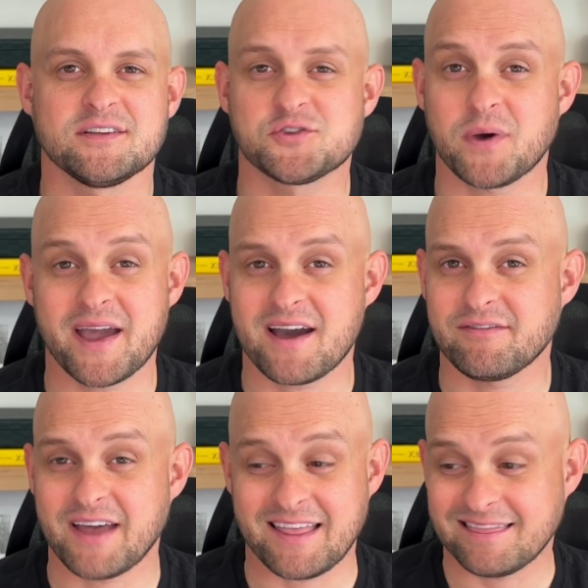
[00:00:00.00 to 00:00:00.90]
So I
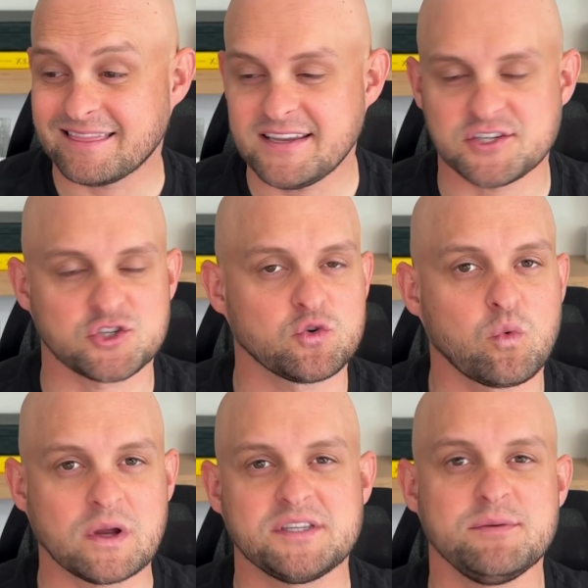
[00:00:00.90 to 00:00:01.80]
have at least
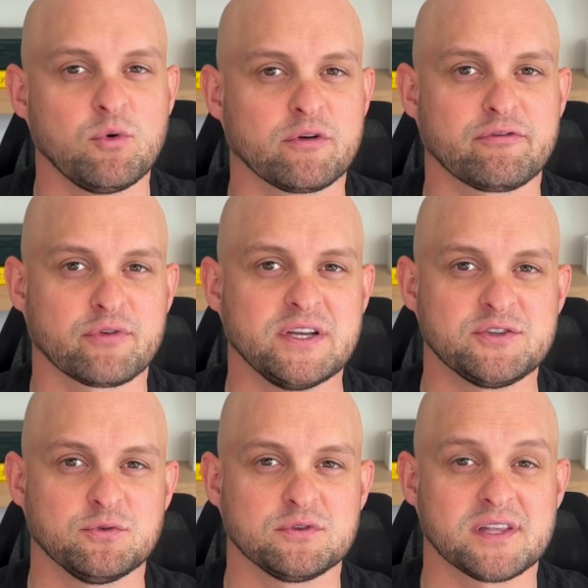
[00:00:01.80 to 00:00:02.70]
20 more free
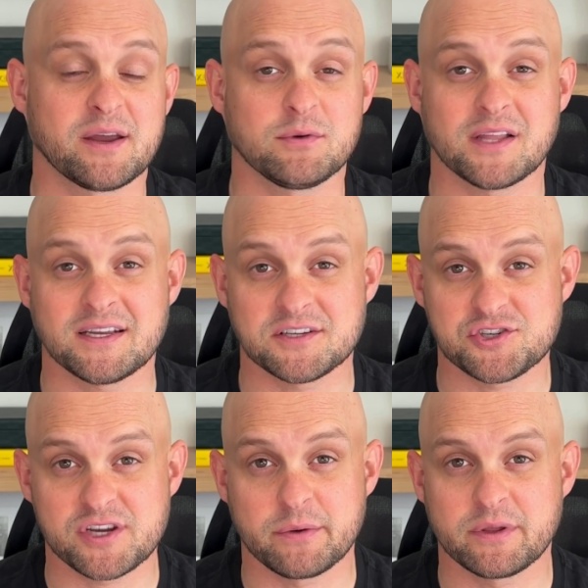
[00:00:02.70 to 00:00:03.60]
tools that I would like to
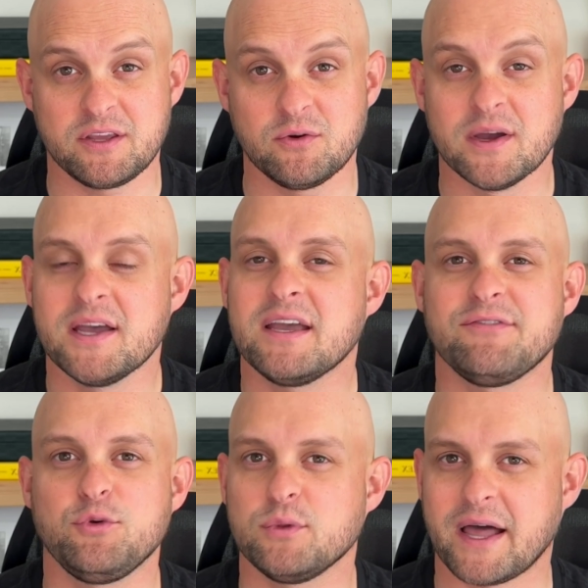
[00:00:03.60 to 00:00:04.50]
share with you.
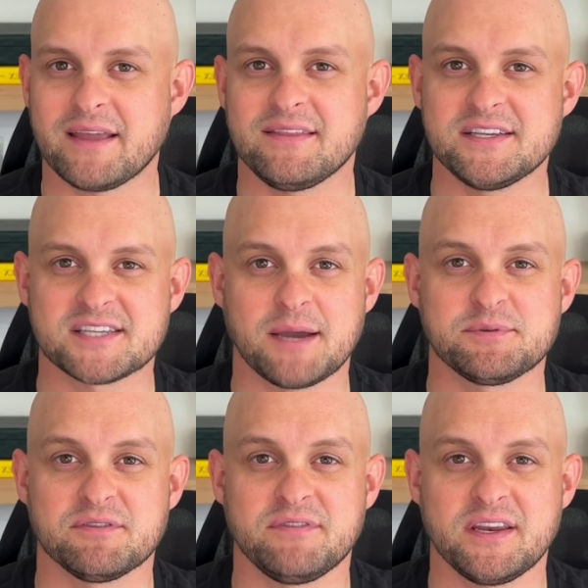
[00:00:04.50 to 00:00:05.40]
If you like these
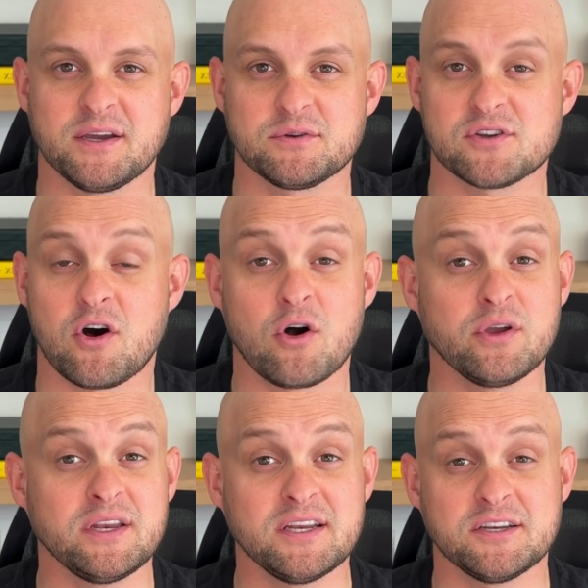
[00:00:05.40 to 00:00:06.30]
types of videos, all
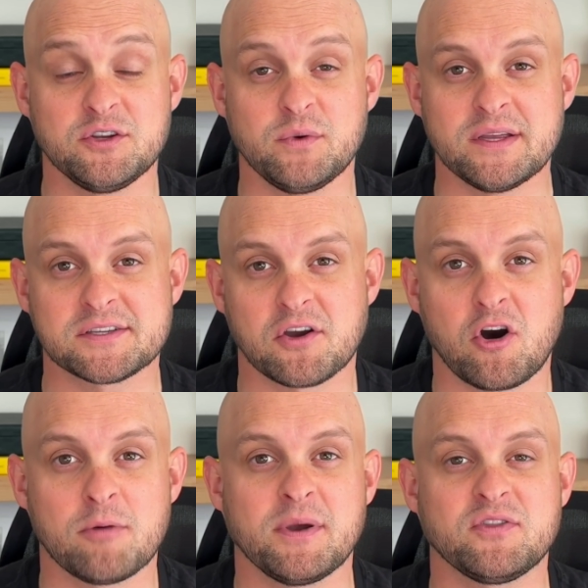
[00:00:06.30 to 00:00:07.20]
you need to do is
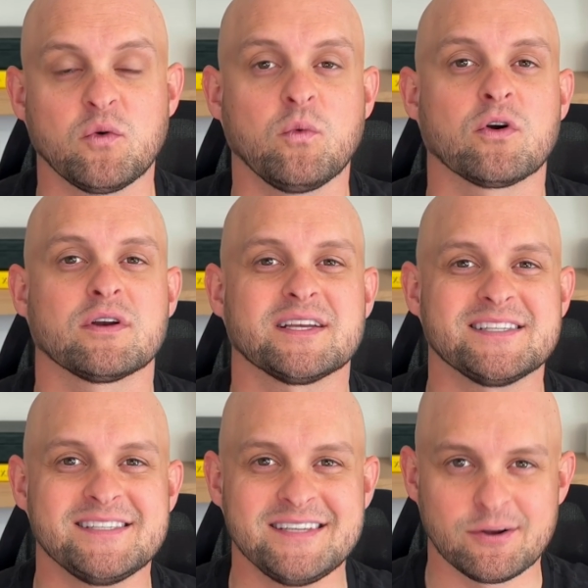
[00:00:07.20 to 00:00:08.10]
comment the word word
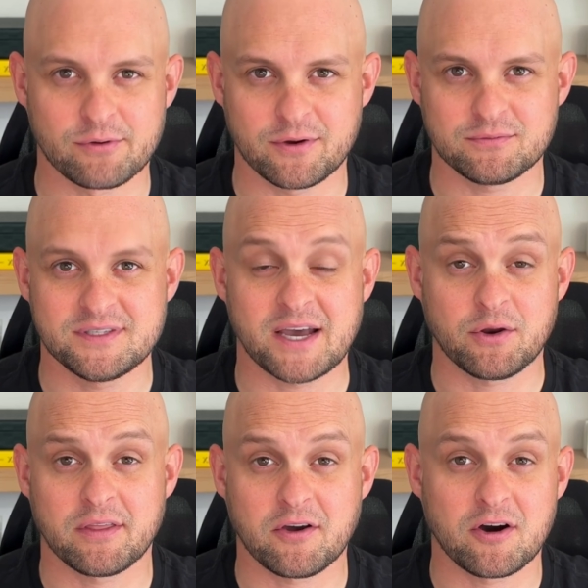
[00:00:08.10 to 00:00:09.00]
zero down
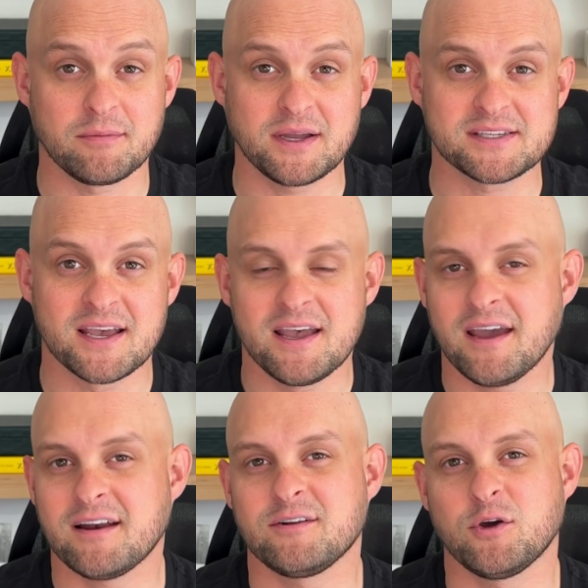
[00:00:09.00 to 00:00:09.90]
in the comments,
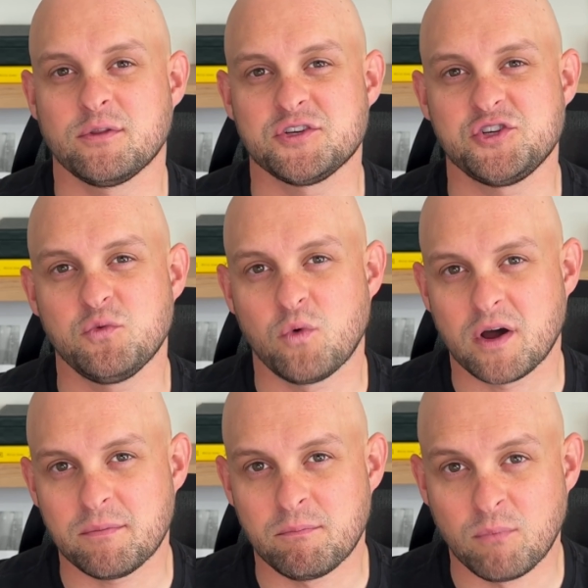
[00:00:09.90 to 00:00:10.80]
and I'll know that you
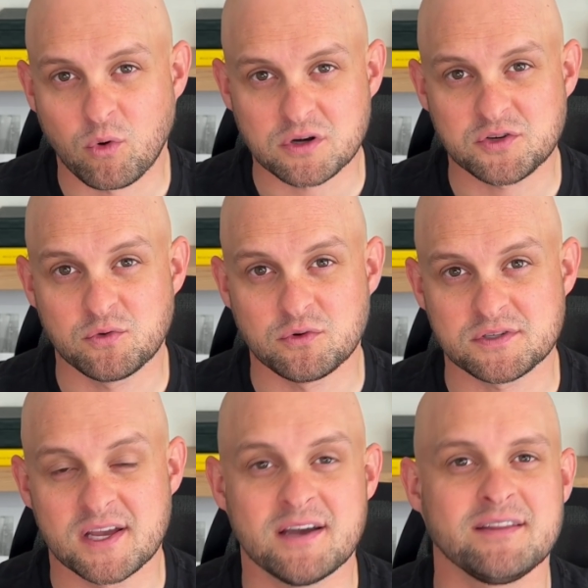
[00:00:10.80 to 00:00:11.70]
want more
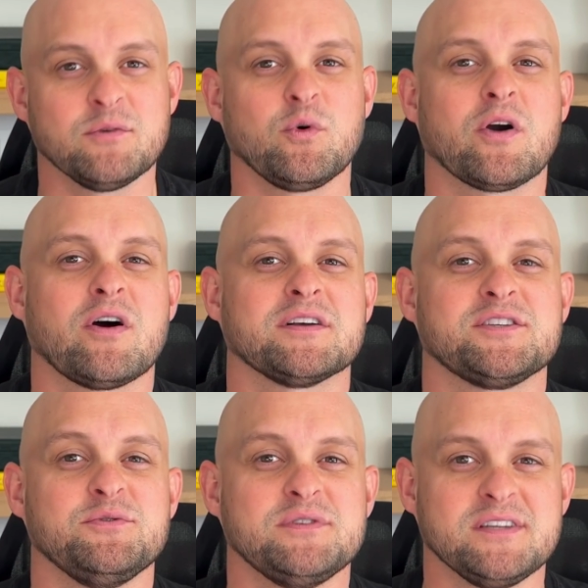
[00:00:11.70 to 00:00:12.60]
tools that will
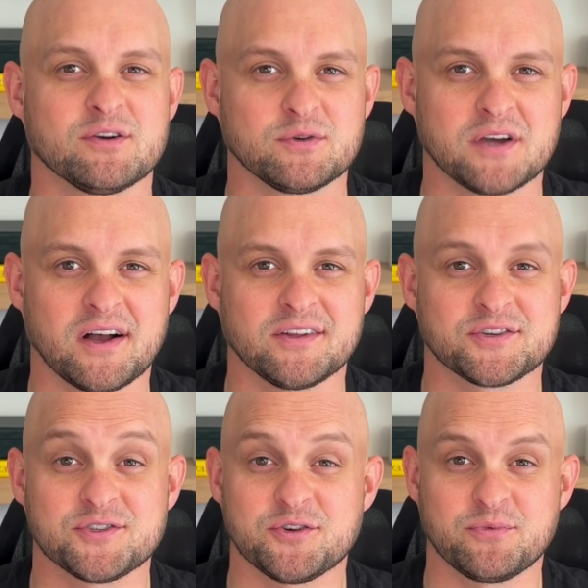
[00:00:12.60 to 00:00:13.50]
cost you zero
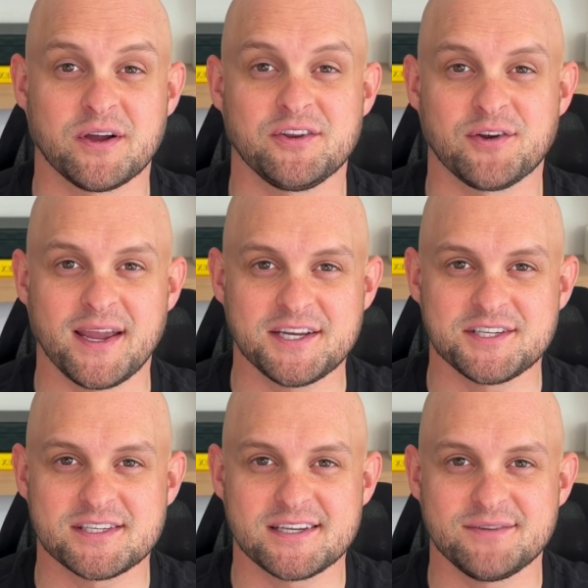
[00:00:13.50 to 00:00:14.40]
dollars to run your
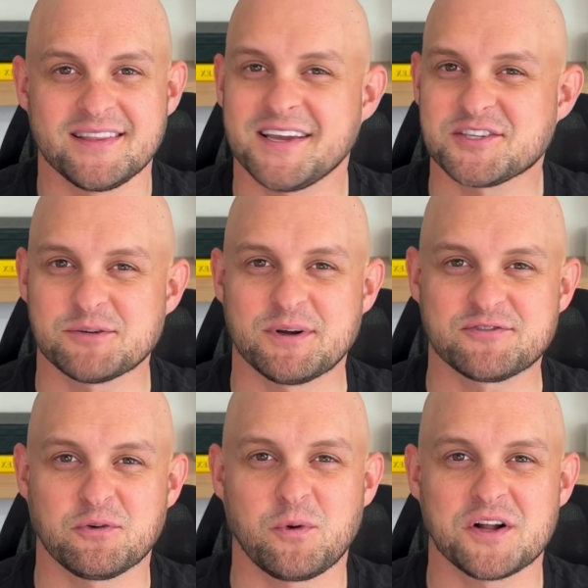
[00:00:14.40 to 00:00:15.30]
agency. Thanks so much
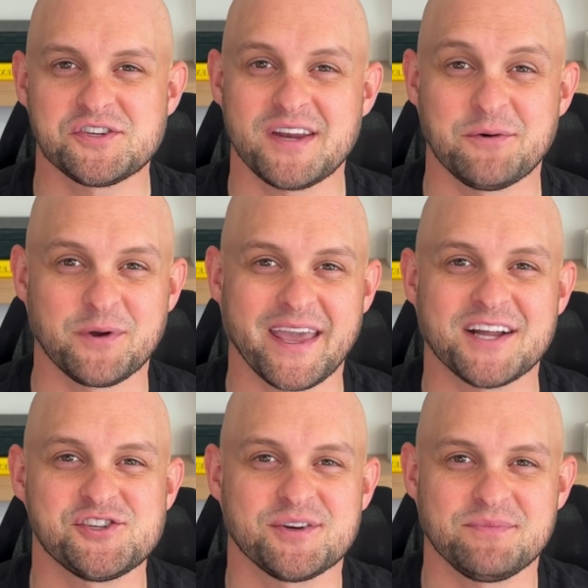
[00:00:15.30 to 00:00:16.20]
for watching, and we'll
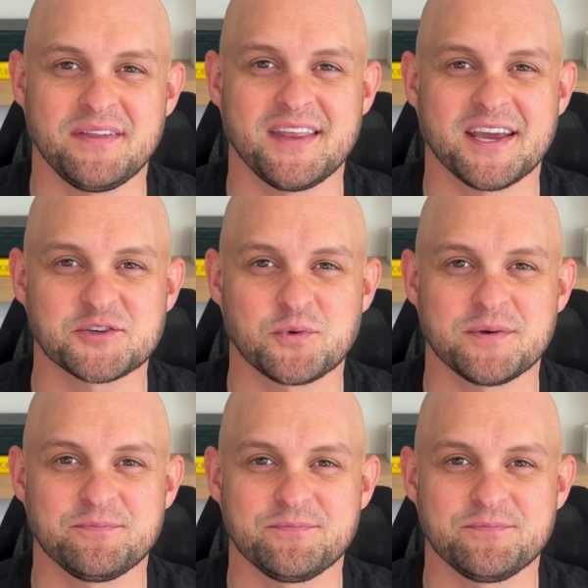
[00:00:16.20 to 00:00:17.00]
catch you in the next one.